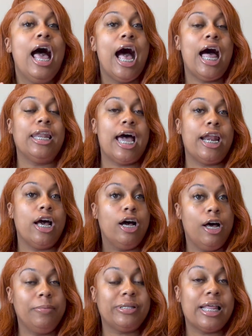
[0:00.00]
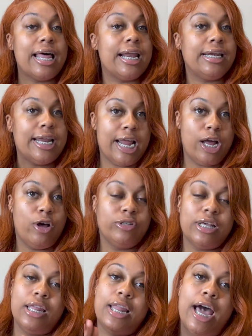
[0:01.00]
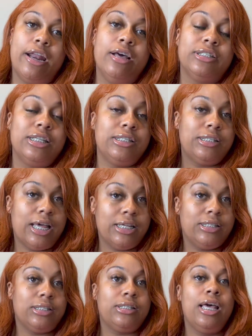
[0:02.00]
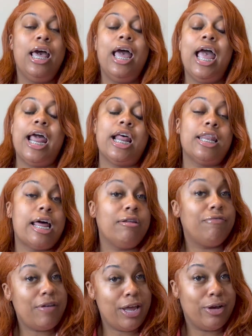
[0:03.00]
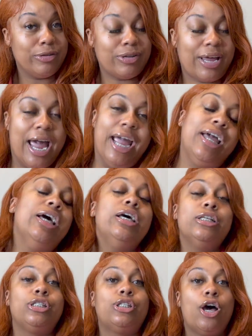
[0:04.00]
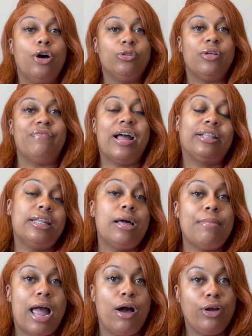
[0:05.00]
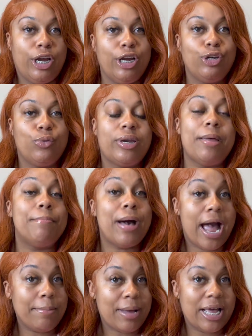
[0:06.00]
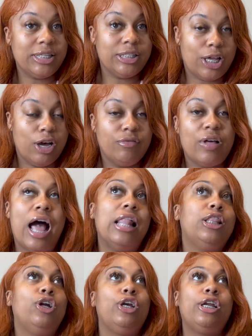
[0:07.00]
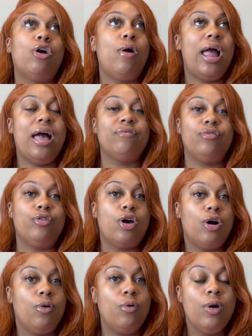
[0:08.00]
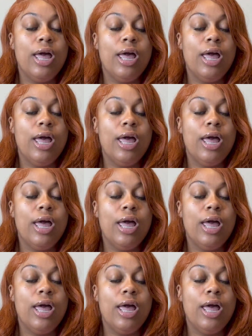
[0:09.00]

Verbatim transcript: a lot of ups, a lot of downs, a lot of success, and a lot of fails, okay? So the fact that I'm out here doing it by myself, I literally don't have no